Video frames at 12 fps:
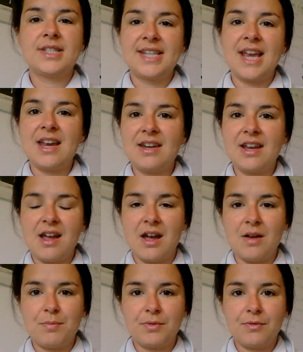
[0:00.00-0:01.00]
standing
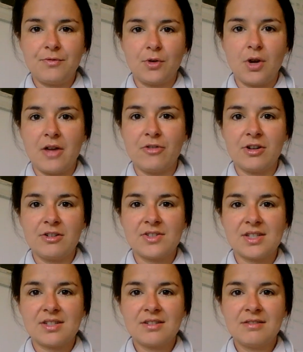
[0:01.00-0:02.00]
up for
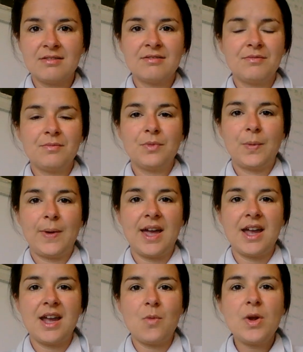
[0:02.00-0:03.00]
others?
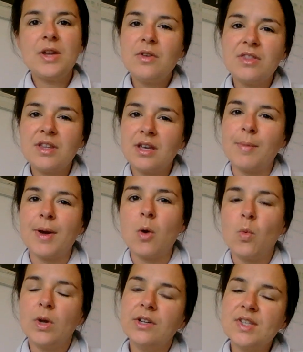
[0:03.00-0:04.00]
Okay, I want you to think
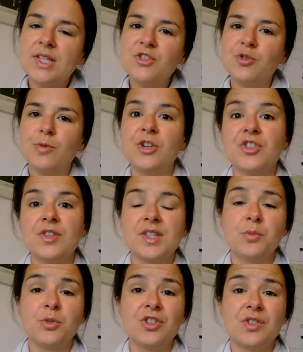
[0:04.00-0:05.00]
about what are
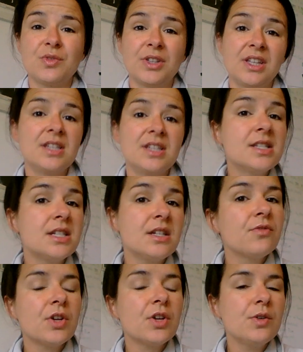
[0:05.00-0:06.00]
situations in which it's really
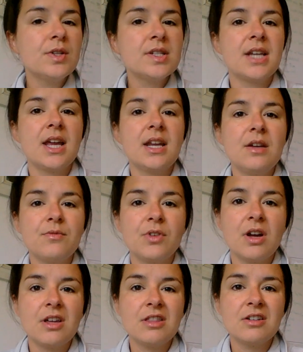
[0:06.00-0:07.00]
easy for you to stand up
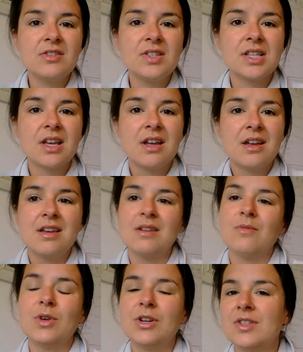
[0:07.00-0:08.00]
for others?
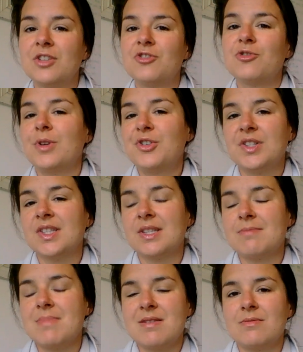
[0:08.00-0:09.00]
What are
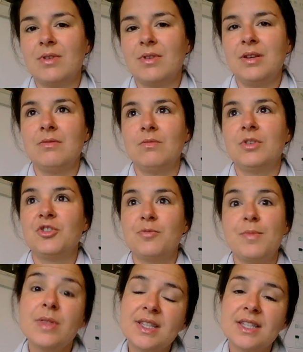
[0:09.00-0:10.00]
situations in which
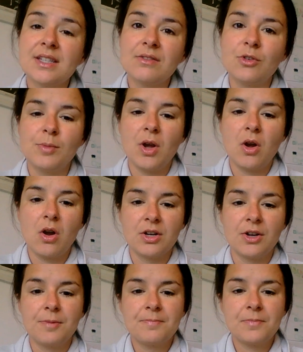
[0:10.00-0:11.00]
maybe that's a little bit
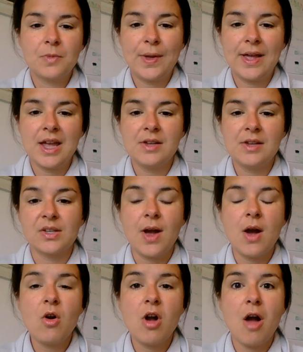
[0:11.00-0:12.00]
harder? Okay, so
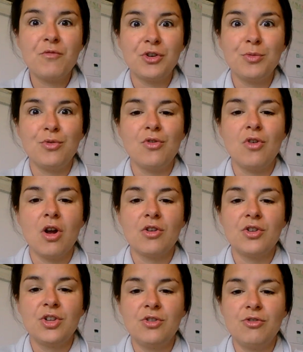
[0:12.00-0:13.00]
how comfortable
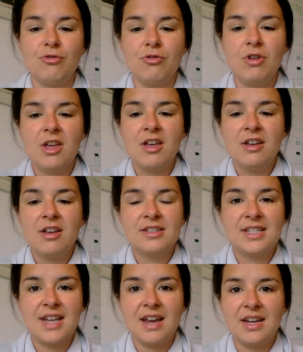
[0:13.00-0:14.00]
are you
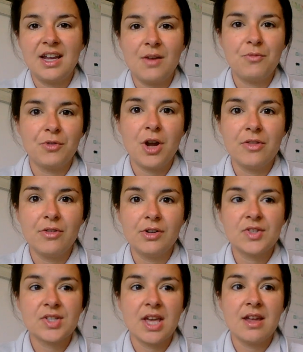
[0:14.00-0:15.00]
standing up for
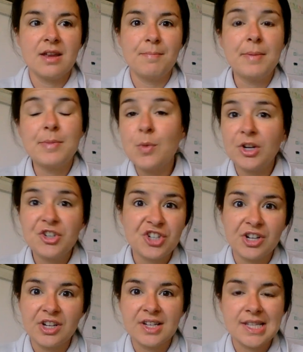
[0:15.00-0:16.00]
others? And maybe you want to
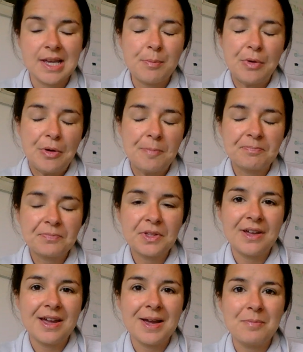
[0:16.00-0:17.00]
share an example
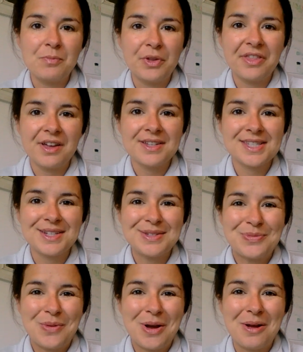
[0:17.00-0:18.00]
with us
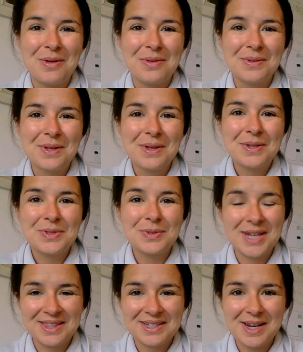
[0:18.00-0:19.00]
as well.
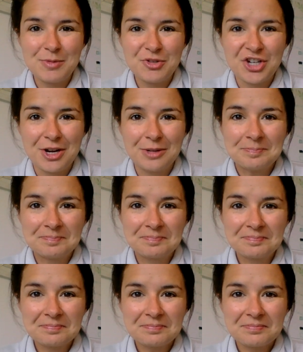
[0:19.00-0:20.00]
So take the time to share.
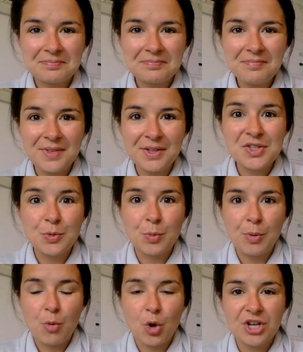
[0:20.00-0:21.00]

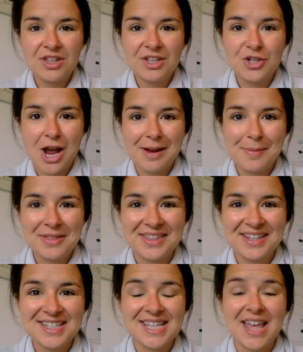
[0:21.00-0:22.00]
Super important that you talk about
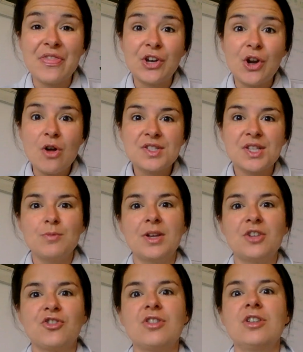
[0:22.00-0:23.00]
this. And then also
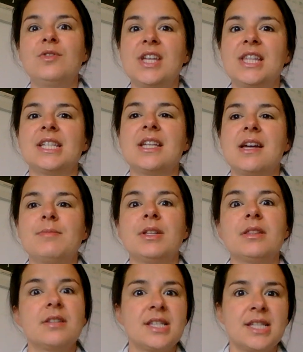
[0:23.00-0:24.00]
make sure that you take the time
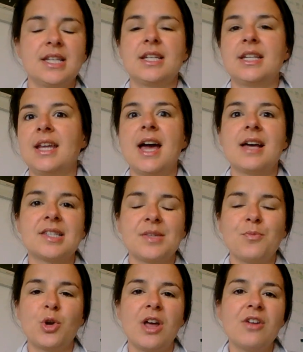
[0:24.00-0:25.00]
to listen and ask
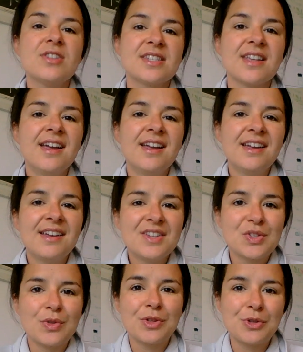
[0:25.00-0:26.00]
someone else
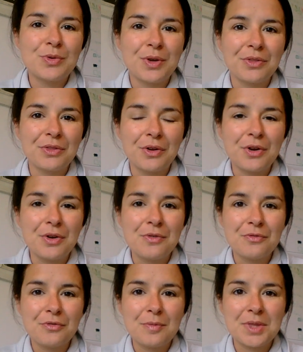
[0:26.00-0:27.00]
so that you can
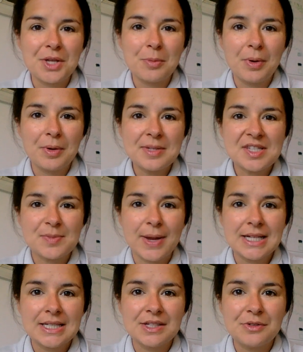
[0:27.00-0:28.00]
learn from their
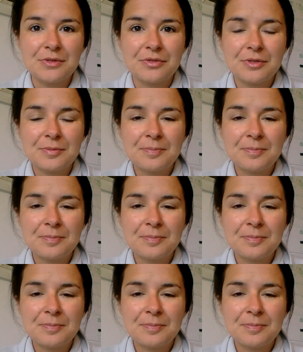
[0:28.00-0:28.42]
perspective.